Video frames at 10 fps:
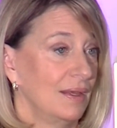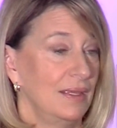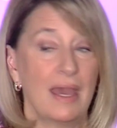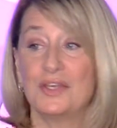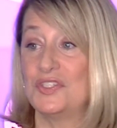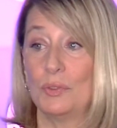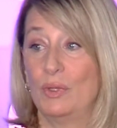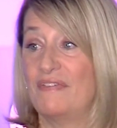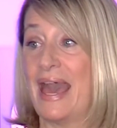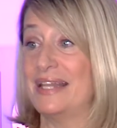Yes,
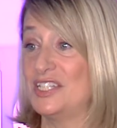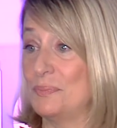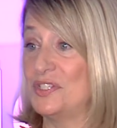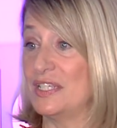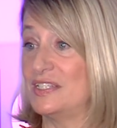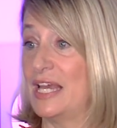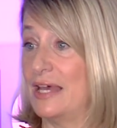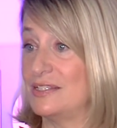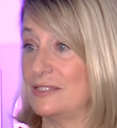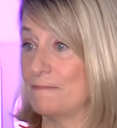we've had some
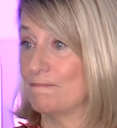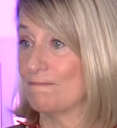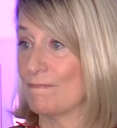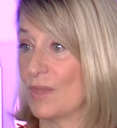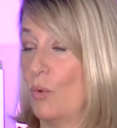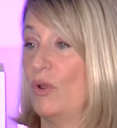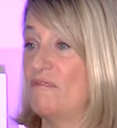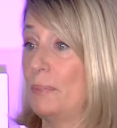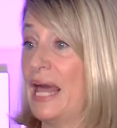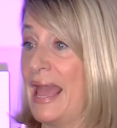success.
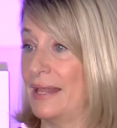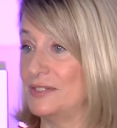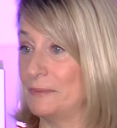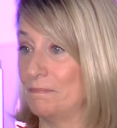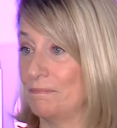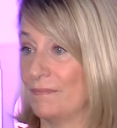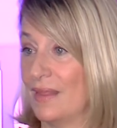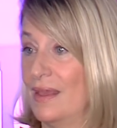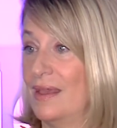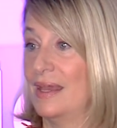We've planned.
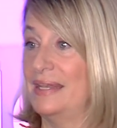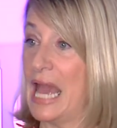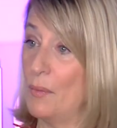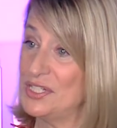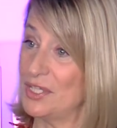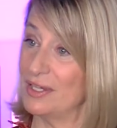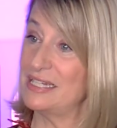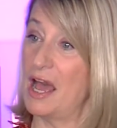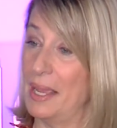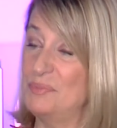Now it's our
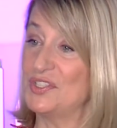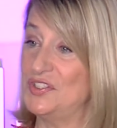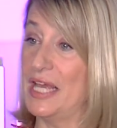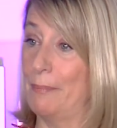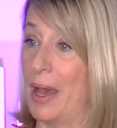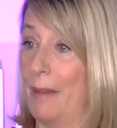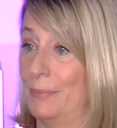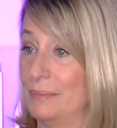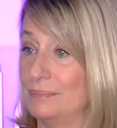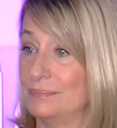time to step
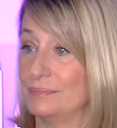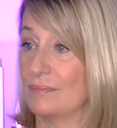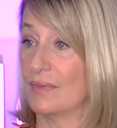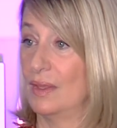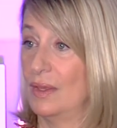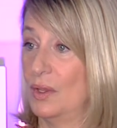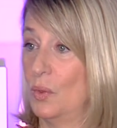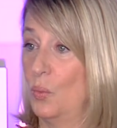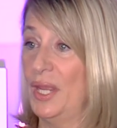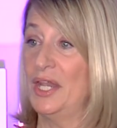up.
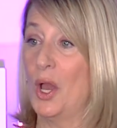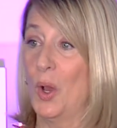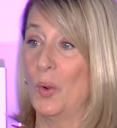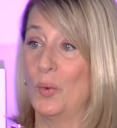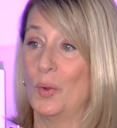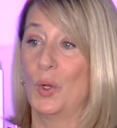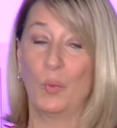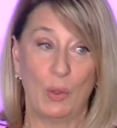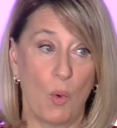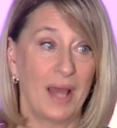We know who
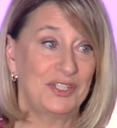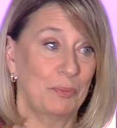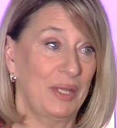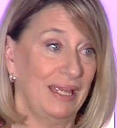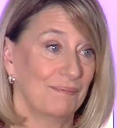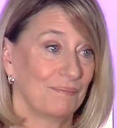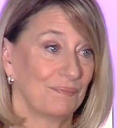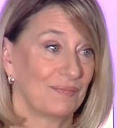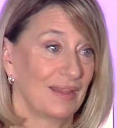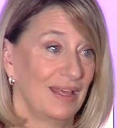we want to be.
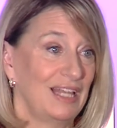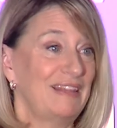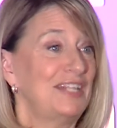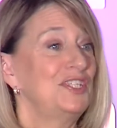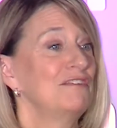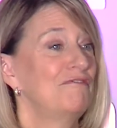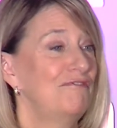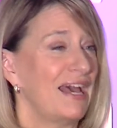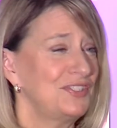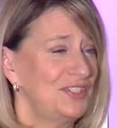Let's
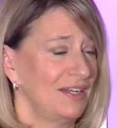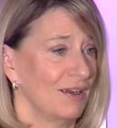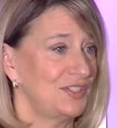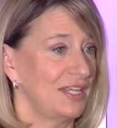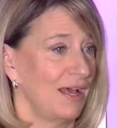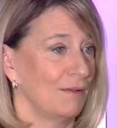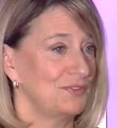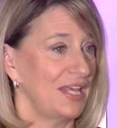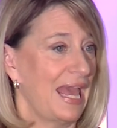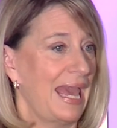invest in
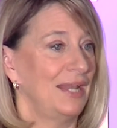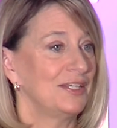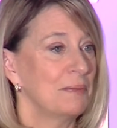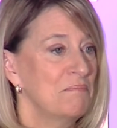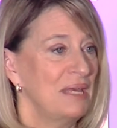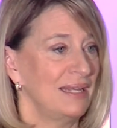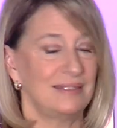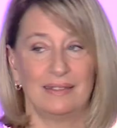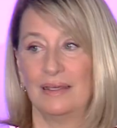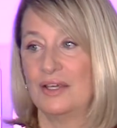ourselves and
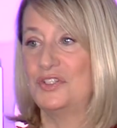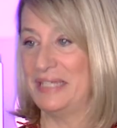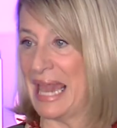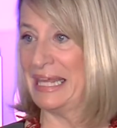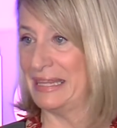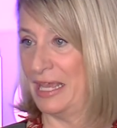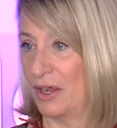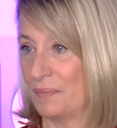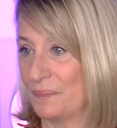commit to getting there.